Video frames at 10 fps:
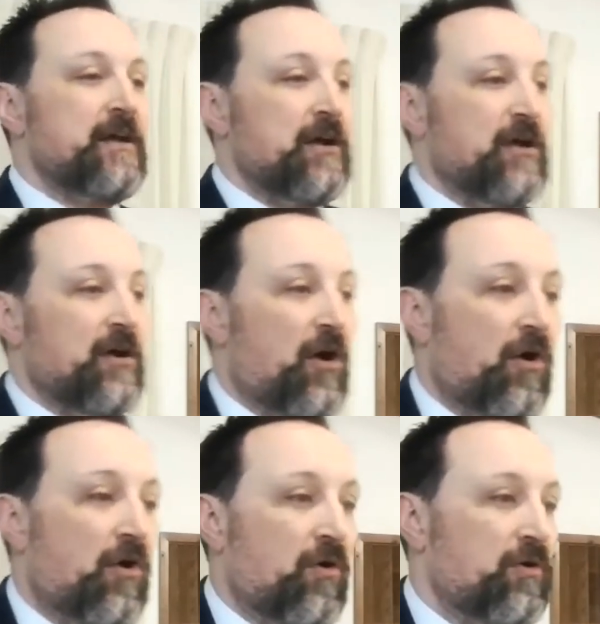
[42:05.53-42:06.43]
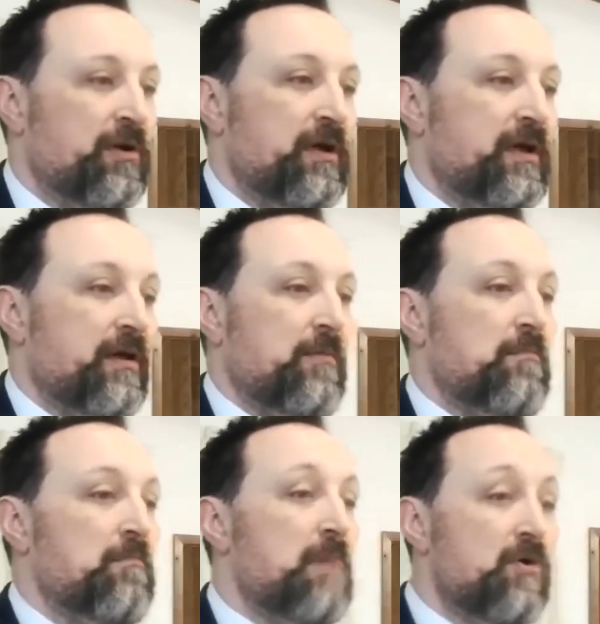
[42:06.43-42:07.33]
call
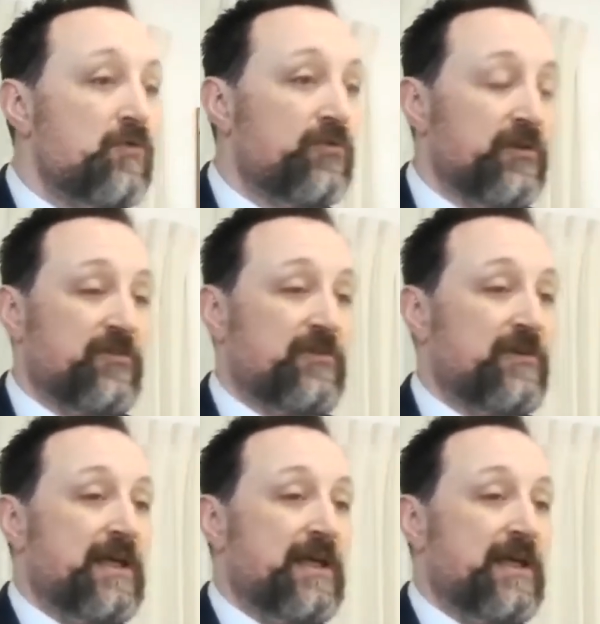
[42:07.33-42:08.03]
Moses